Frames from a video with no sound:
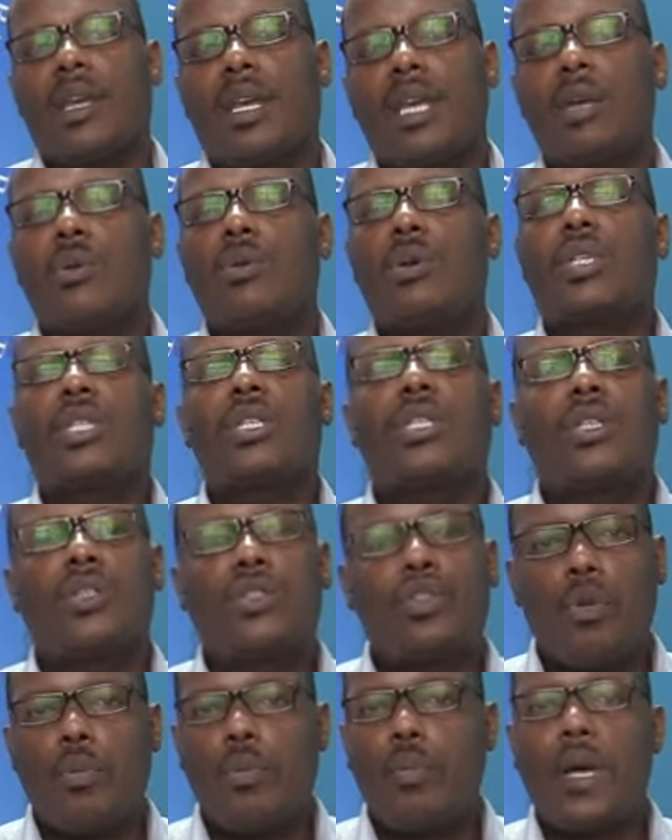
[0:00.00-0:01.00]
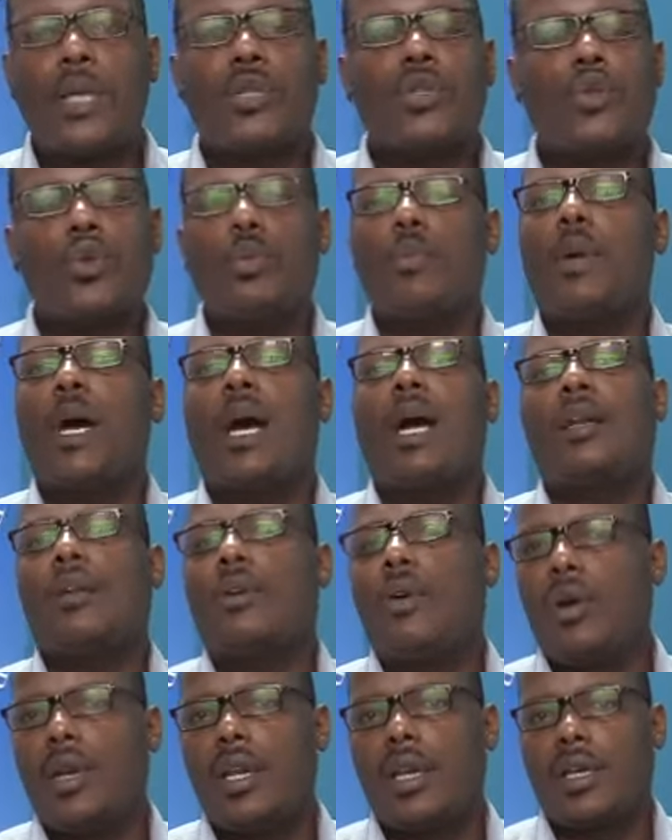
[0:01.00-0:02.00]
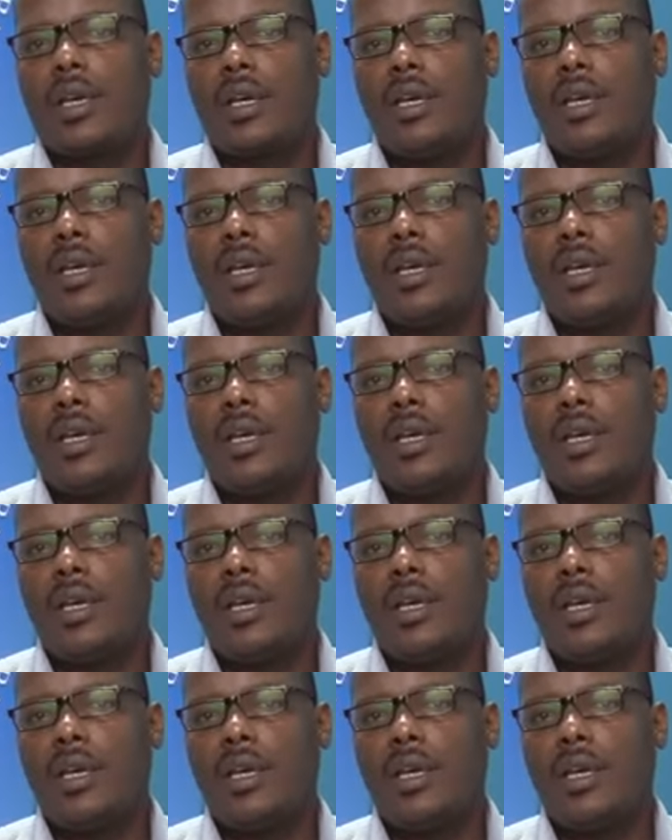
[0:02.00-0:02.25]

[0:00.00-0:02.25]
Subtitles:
He was super, super alcoholic.